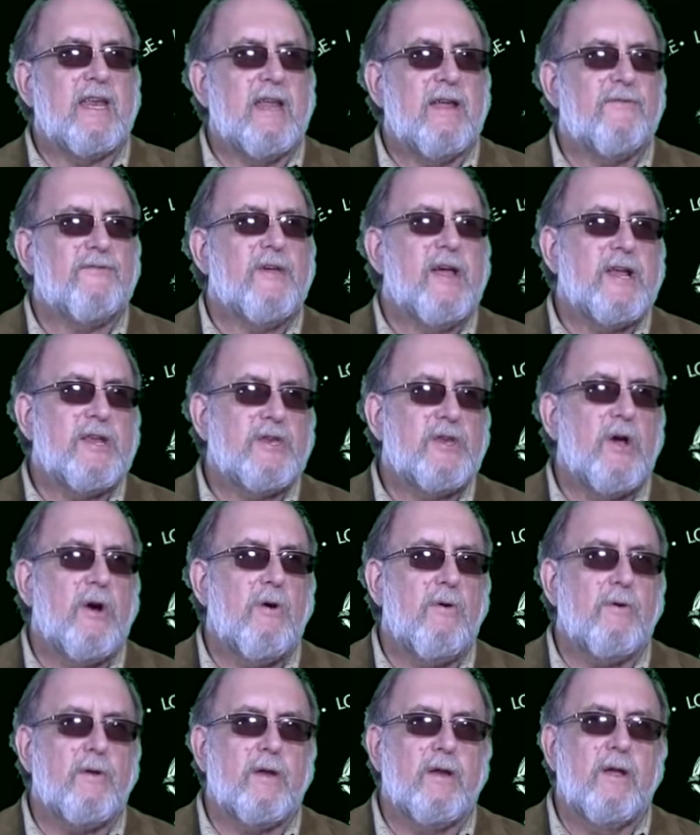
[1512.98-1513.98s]
If they
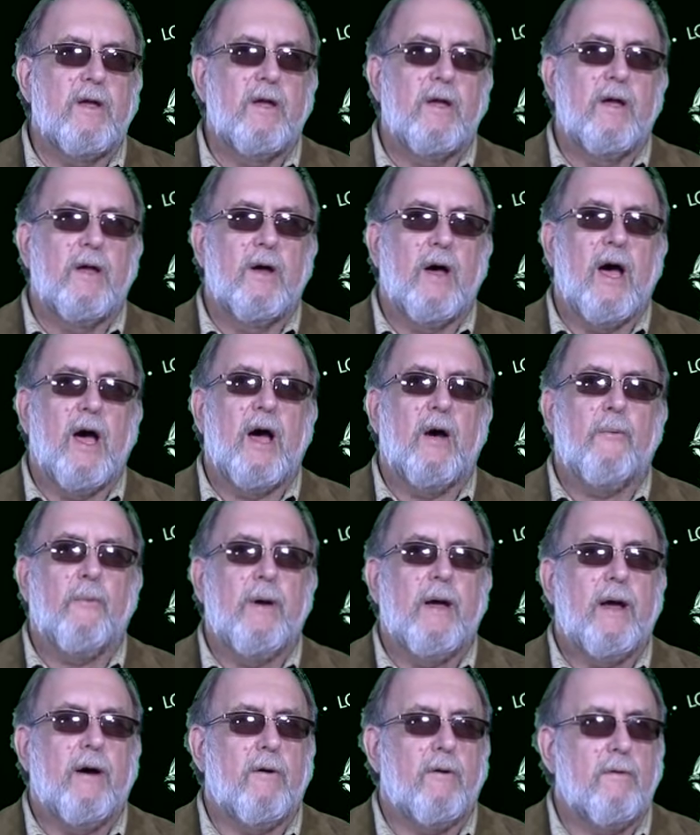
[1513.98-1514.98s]
don't,
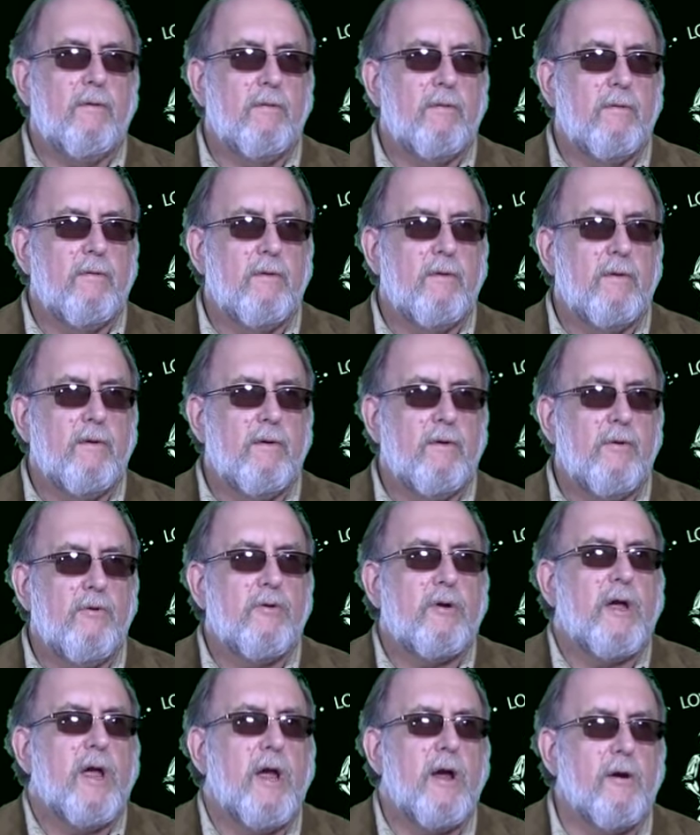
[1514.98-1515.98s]
well, who
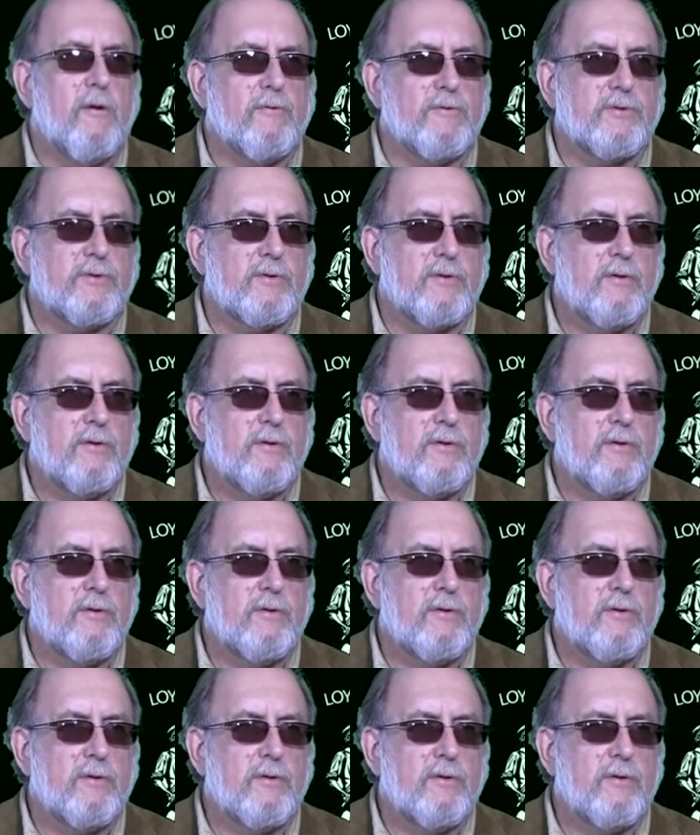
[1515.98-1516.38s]
cares?